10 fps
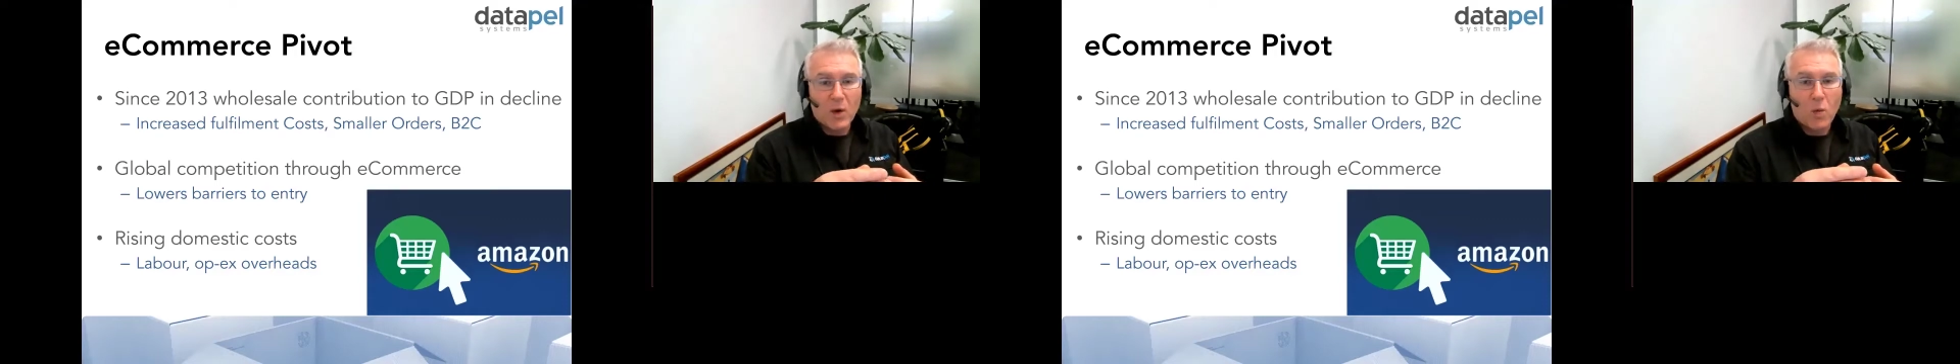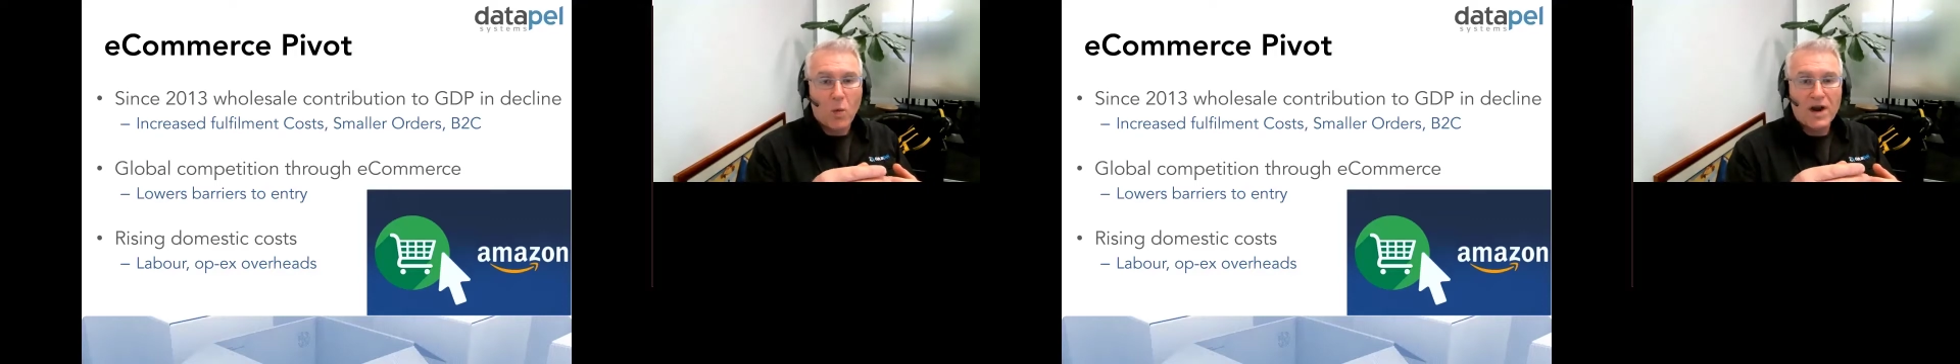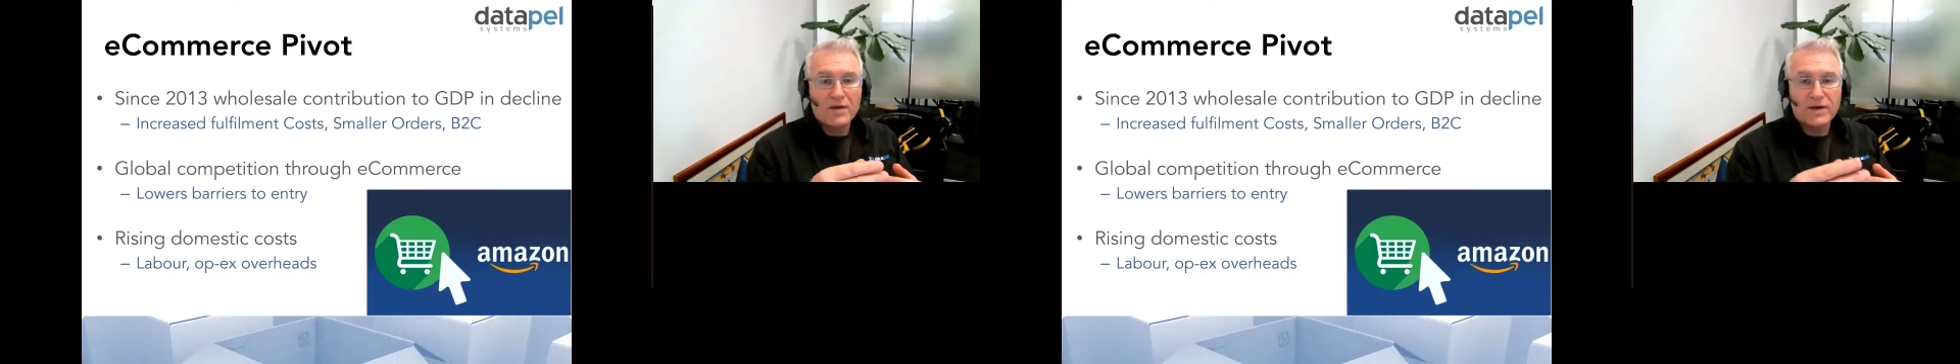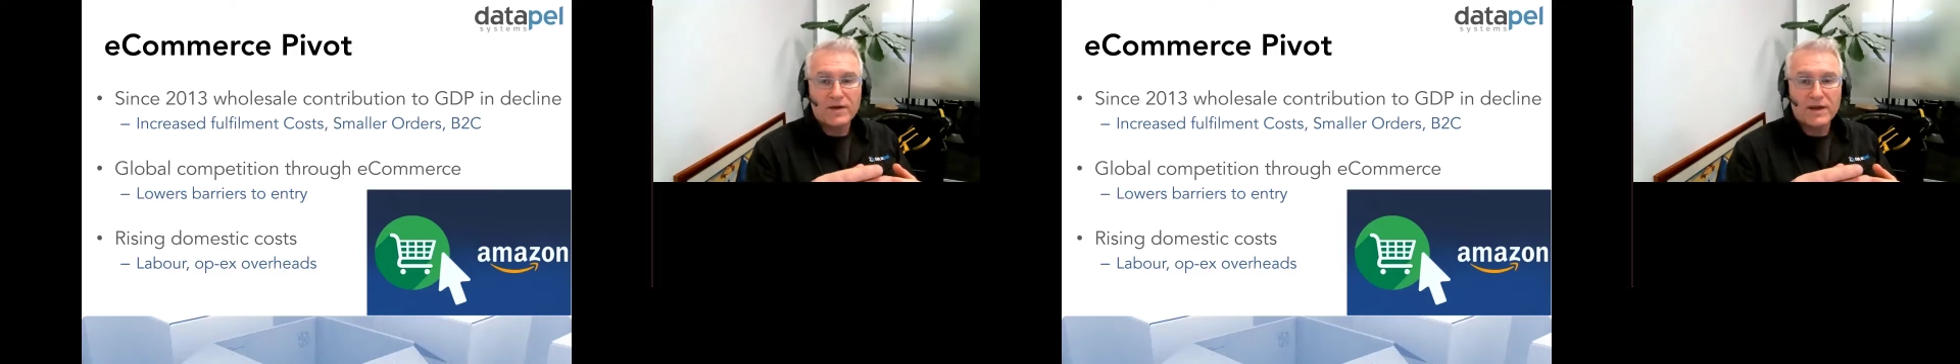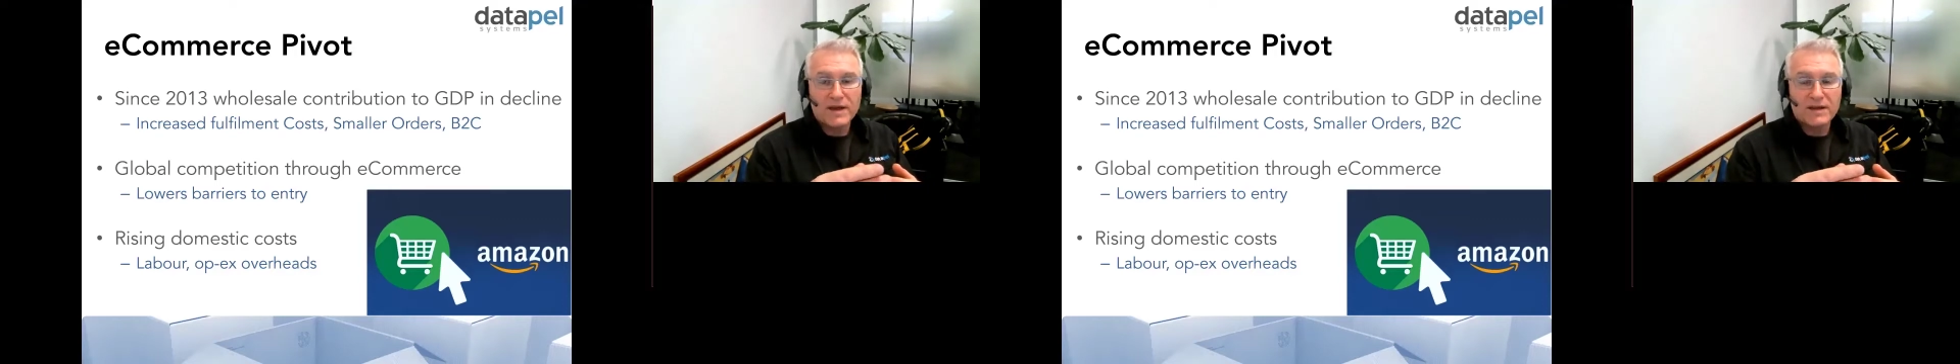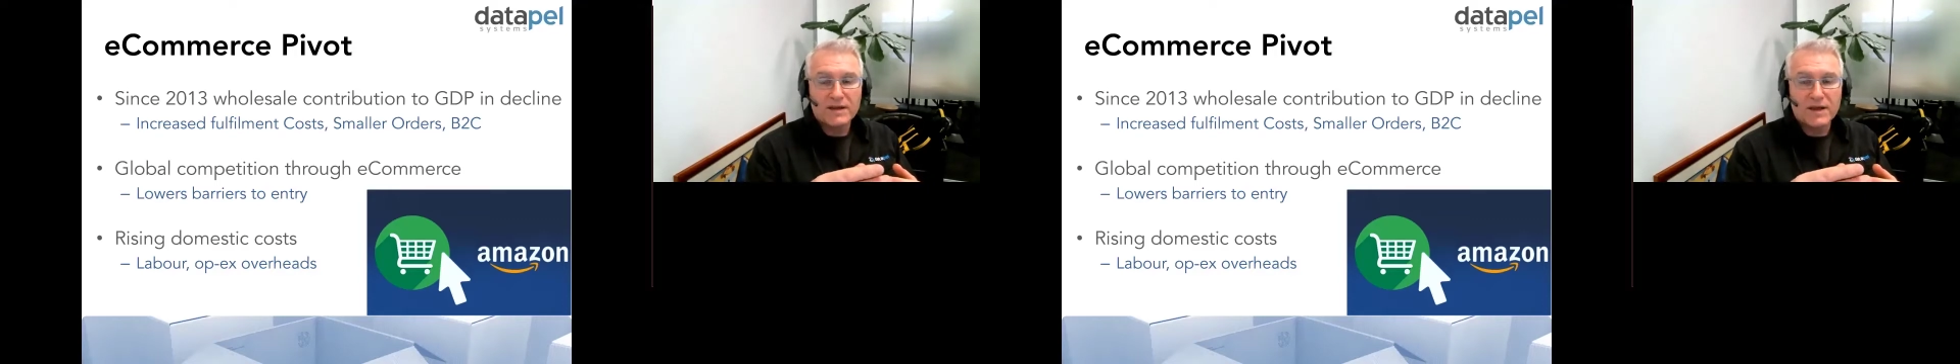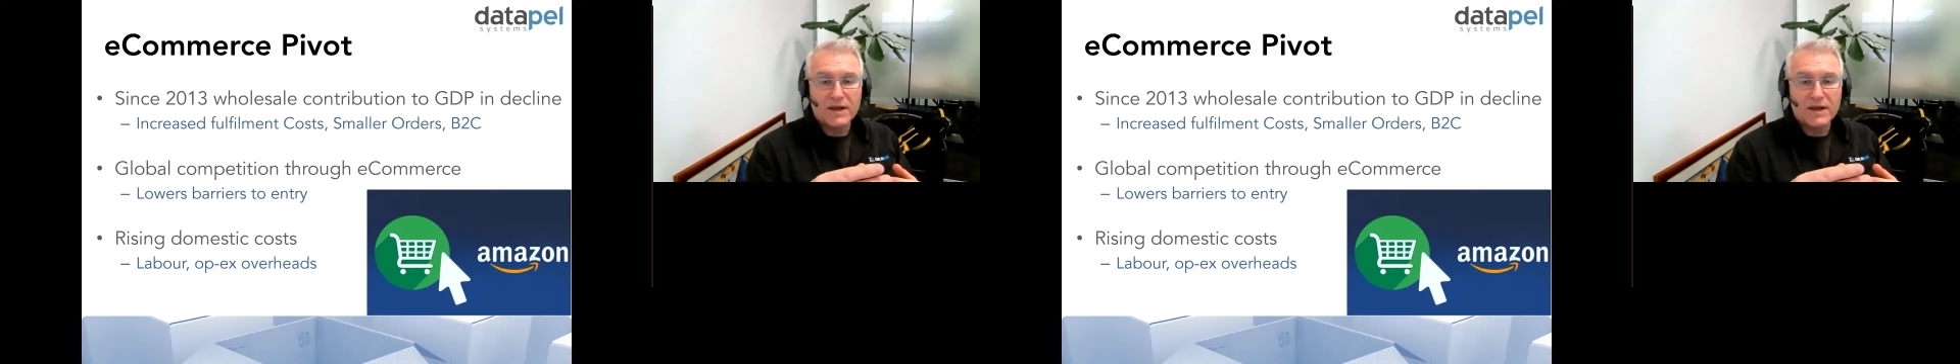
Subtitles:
one of the things